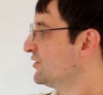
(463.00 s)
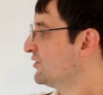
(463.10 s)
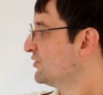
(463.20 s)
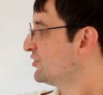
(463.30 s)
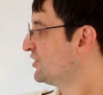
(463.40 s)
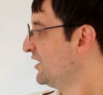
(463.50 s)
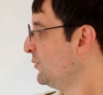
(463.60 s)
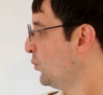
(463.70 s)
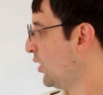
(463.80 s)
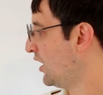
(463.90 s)
She
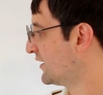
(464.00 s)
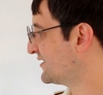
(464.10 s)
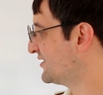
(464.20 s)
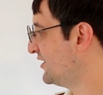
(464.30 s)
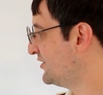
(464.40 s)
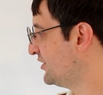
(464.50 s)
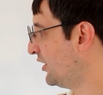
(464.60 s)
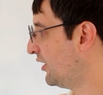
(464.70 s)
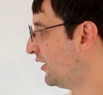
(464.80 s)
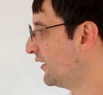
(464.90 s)
walks the
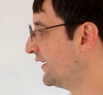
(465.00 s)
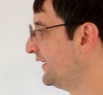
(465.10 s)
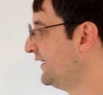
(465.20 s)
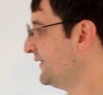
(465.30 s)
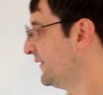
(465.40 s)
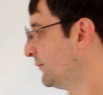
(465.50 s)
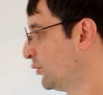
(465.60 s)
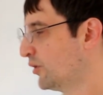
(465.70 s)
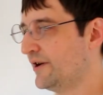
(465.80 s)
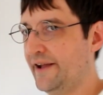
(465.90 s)
dog in the
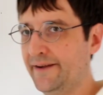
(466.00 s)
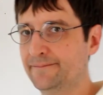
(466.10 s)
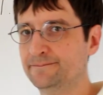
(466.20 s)
morning.